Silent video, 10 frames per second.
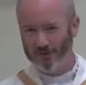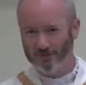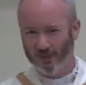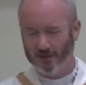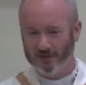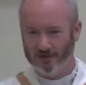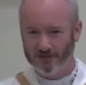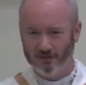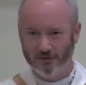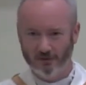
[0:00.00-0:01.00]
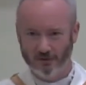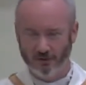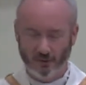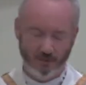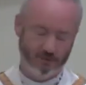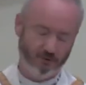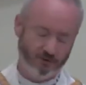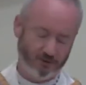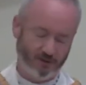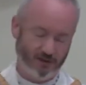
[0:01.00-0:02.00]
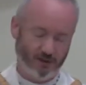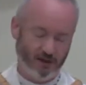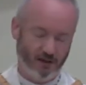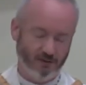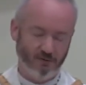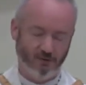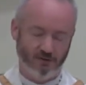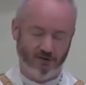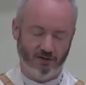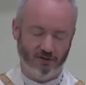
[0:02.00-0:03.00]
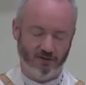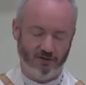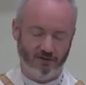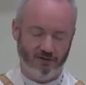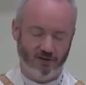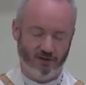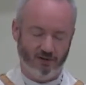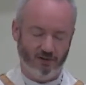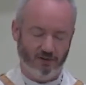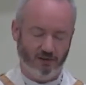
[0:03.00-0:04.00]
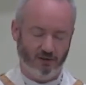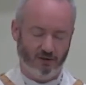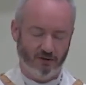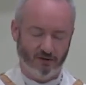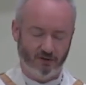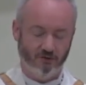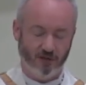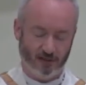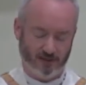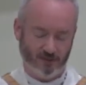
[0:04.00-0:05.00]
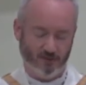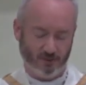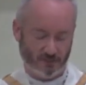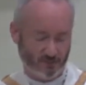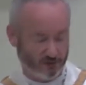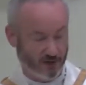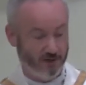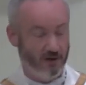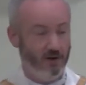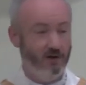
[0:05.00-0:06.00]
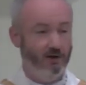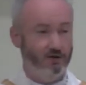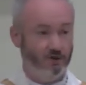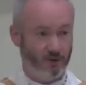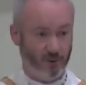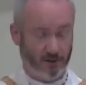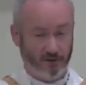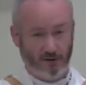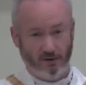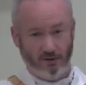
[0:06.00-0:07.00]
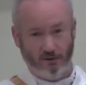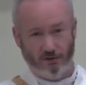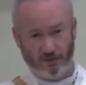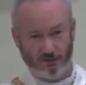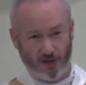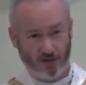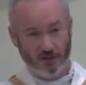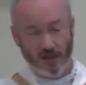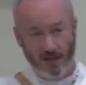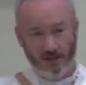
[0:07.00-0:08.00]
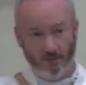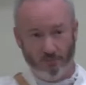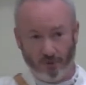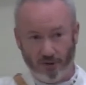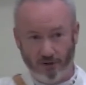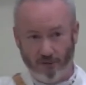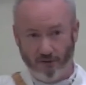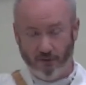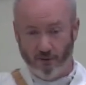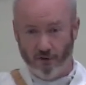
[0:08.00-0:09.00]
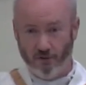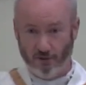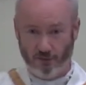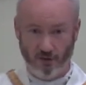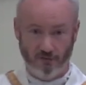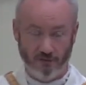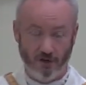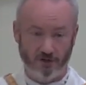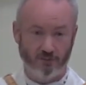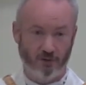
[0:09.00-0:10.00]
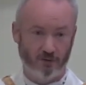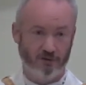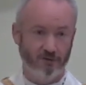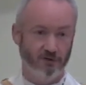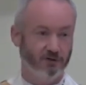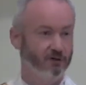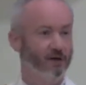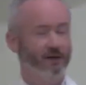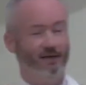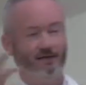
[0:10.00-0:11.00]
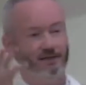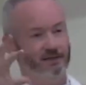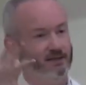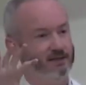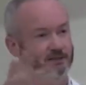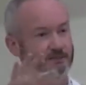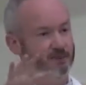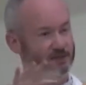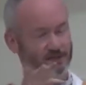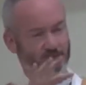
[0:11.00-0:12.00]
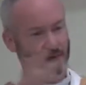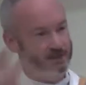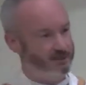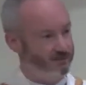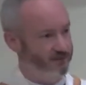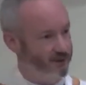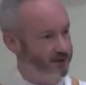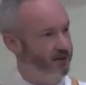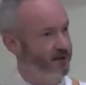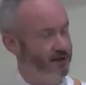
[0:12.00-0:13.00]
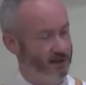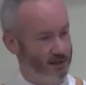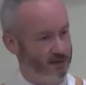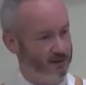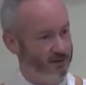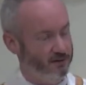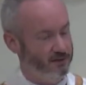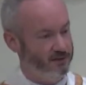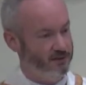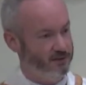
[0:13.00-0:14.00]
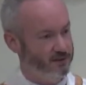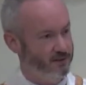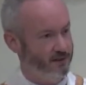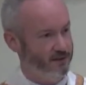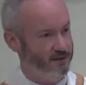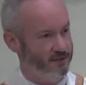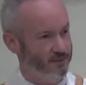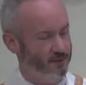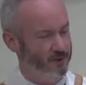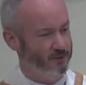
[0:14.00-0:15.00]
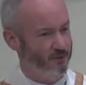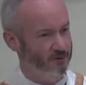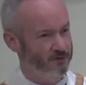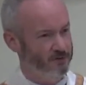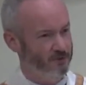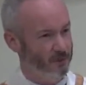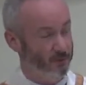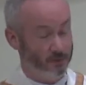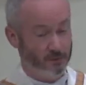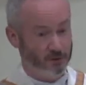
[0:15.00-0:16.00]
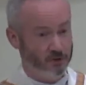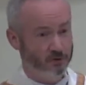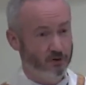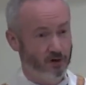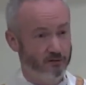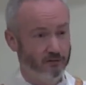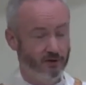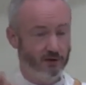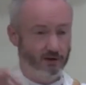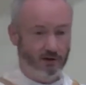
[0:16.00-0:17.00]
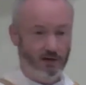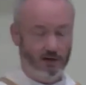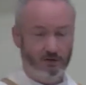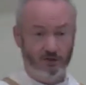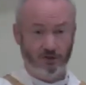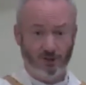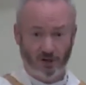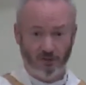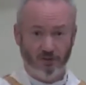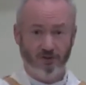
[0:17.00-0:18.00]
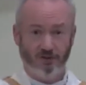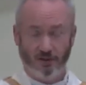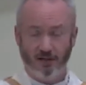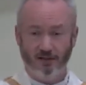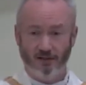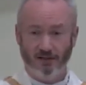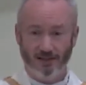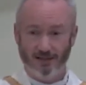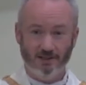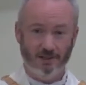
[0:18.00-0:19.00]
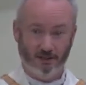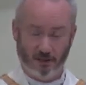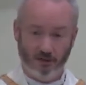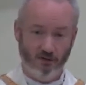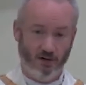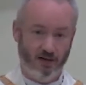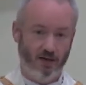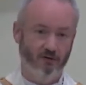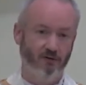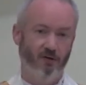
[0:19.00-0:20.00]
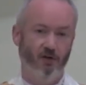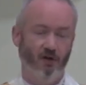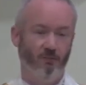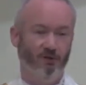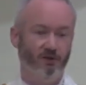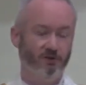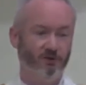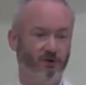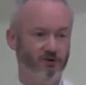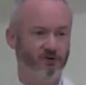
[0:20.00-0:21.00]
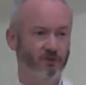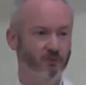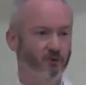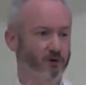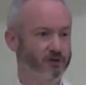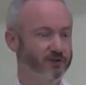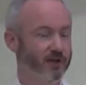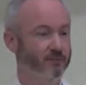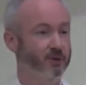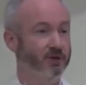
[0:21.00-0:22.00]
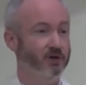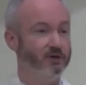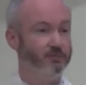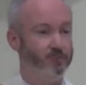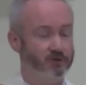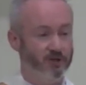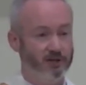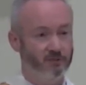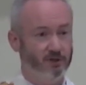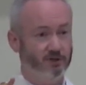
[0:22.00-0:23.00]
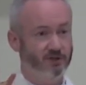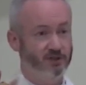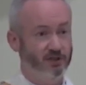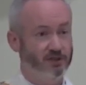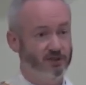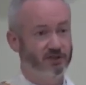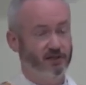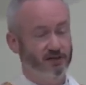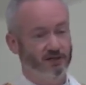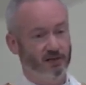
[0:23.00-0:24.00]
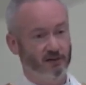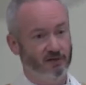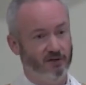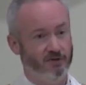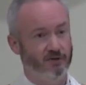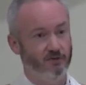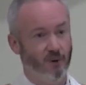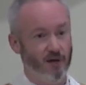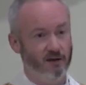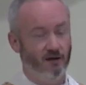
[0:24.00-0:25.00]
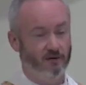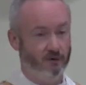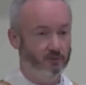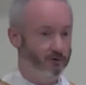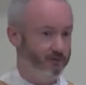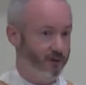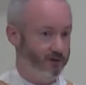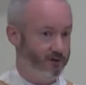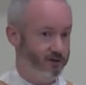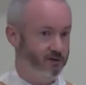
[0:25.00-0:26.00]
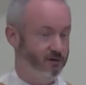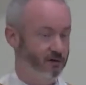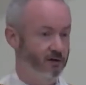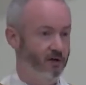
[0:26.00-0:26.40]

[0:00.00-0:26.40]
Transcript: of the reason why this is true, I mean, of course, I do think that there's a theological reality to explore there. You talk about the resurrection and the bringing forward of God's promised future. That's a massive thing, and I think that it's one of the reasons why we can be sure of judgment that is here and now. But there is also more, is that precisely because Jesus is giving us the way of human flourishing,